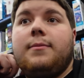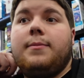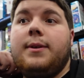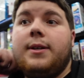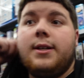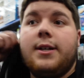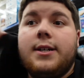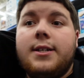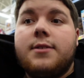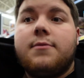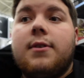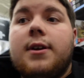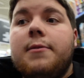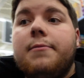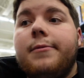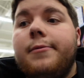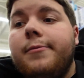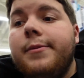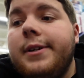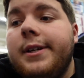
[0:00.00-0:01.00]
because right
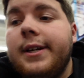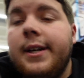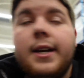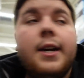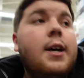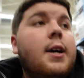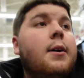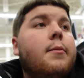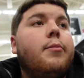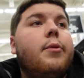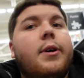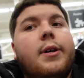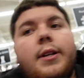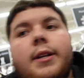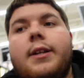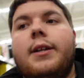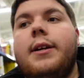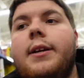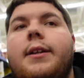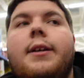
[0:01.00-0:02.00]
when we plugged
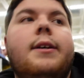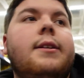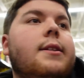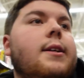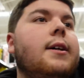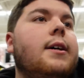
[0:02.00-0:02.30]
it in at the